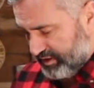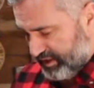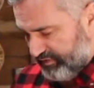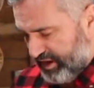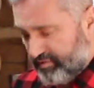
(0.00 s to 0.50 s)

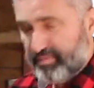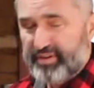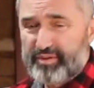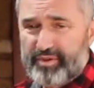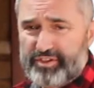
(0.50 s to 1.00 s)
If you haven't
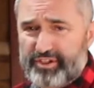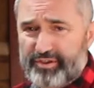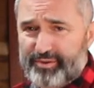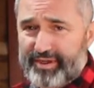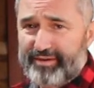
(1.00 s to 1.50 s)
been to
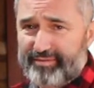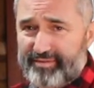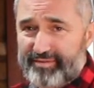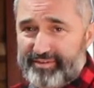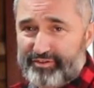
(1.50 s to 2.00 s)
Monticello, I
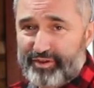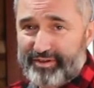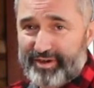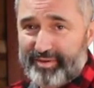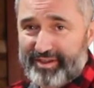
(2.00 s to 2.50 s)
strongly
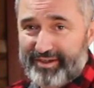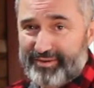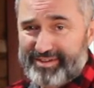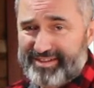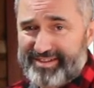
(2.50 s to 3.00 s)
recommend that you
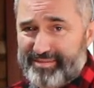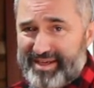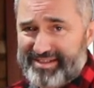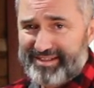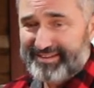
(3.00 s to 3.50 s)
go. It's
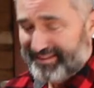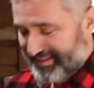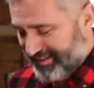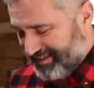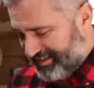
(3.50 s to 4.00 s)
amazing.
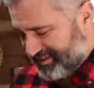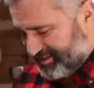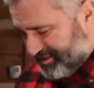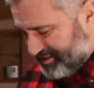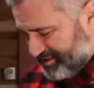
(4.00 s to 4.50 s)

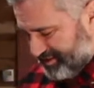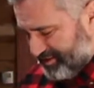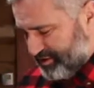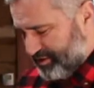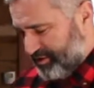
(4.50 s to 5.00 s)

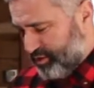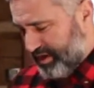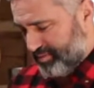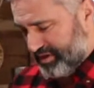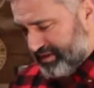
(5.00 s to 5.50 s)
It's
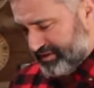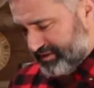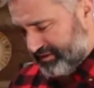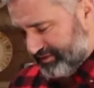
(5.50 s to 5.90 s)
quite a place.